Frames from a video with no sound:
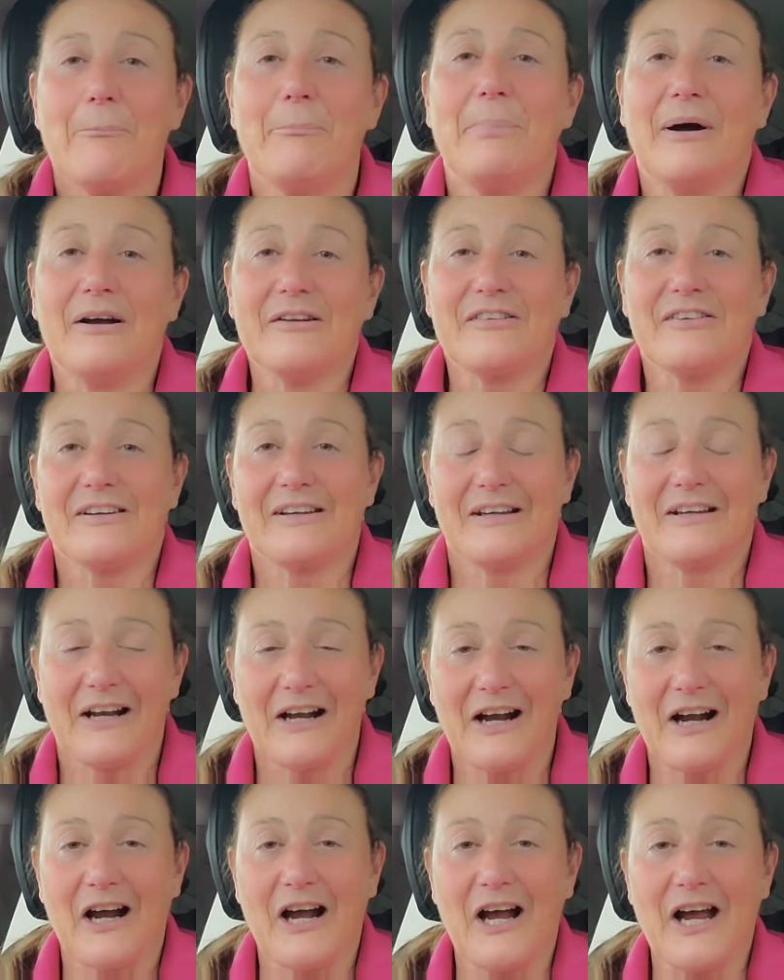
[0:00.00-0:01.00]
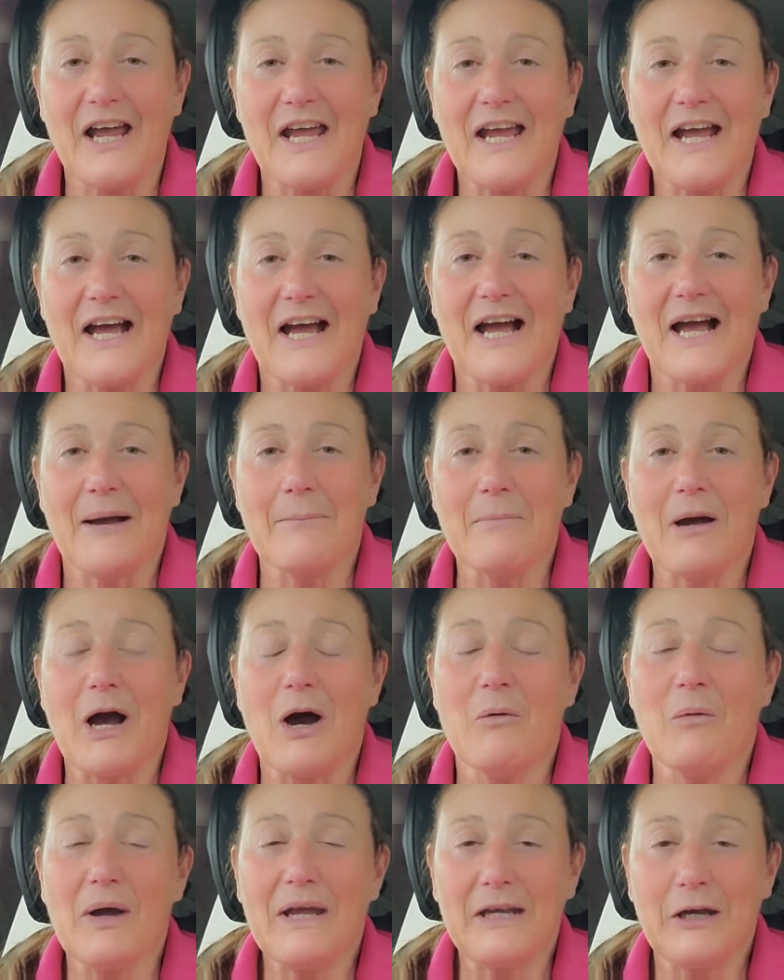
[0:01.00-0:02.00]
But I am
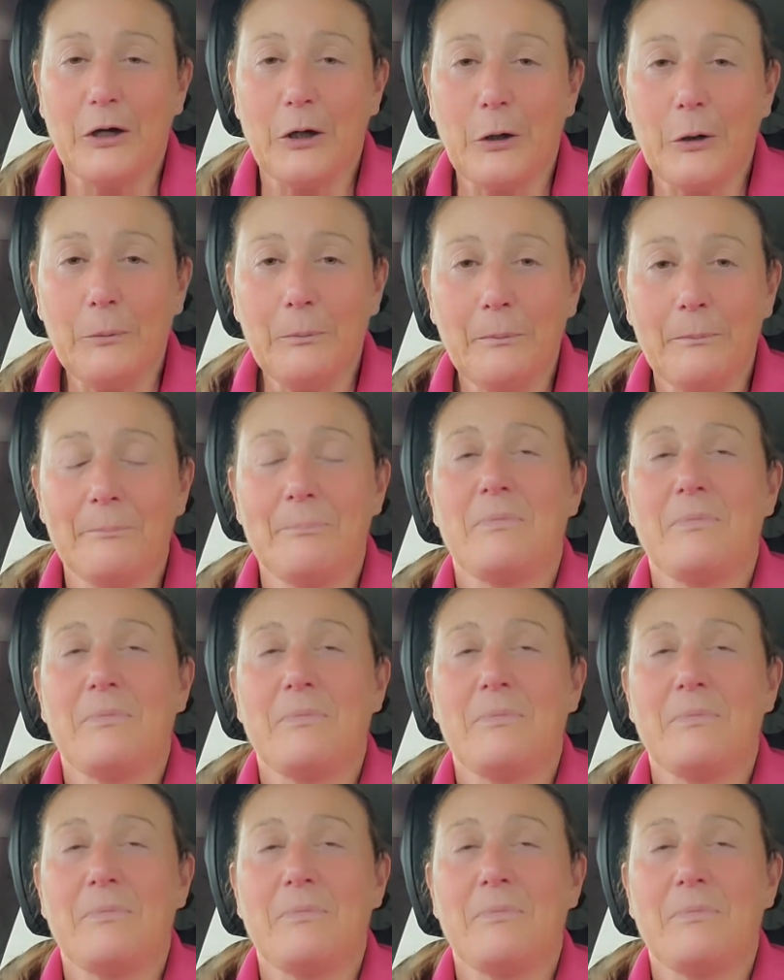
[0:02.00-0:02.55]
away home.